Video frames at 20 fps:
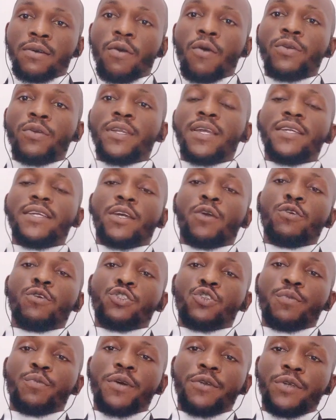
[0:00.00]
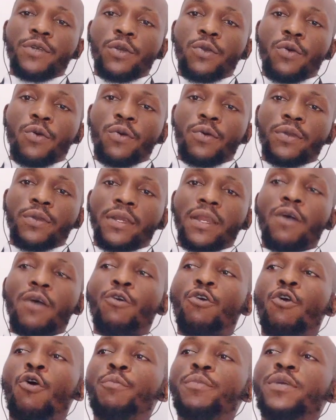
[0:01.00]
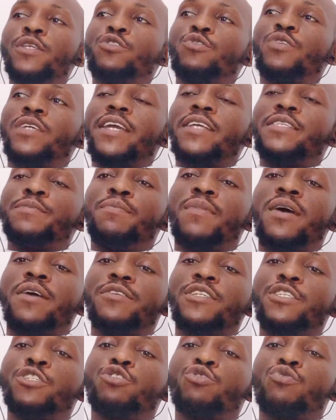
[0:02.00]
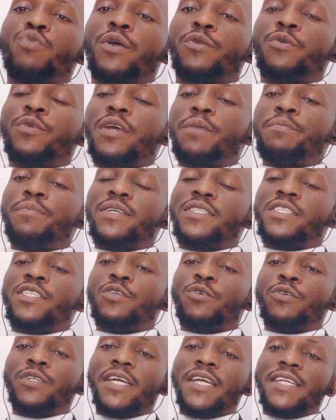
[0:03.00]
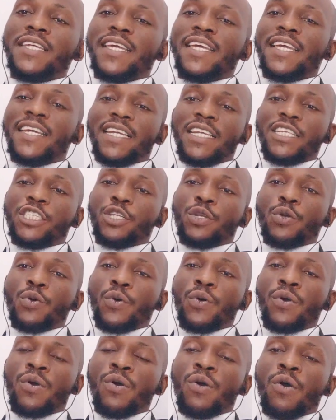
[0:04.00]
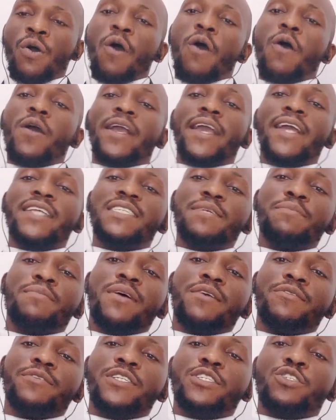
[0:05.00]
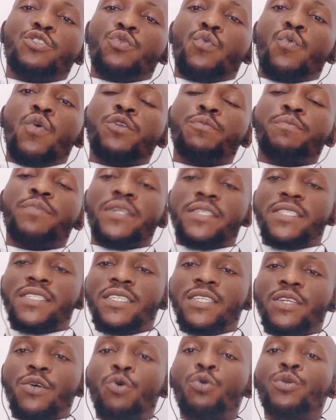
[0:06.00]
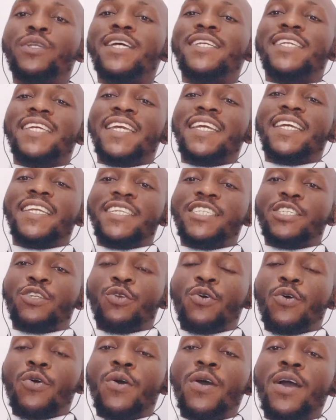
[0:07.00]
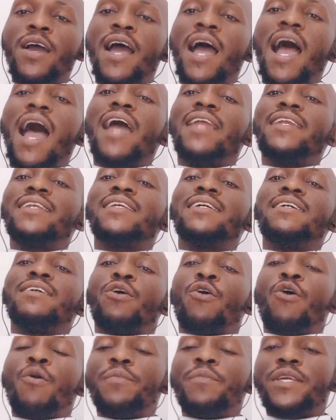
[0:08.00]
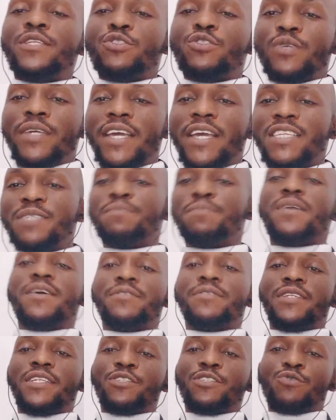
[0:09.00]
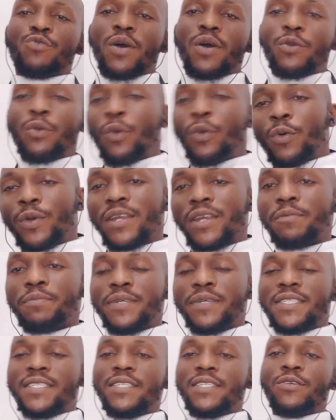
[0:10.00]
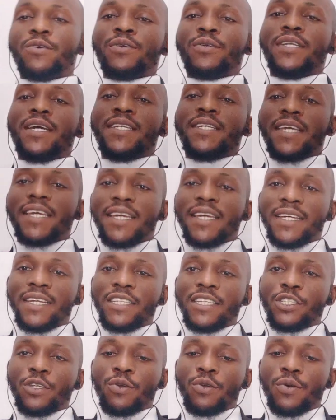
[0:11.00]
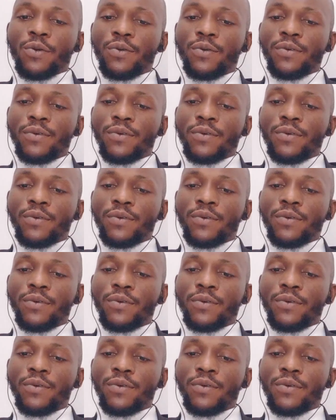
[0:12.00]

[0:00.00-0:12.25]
under the customary law, now coming to get married to another person under the English law, or getting married to one person under the English law and coming to get married to another person under the English law.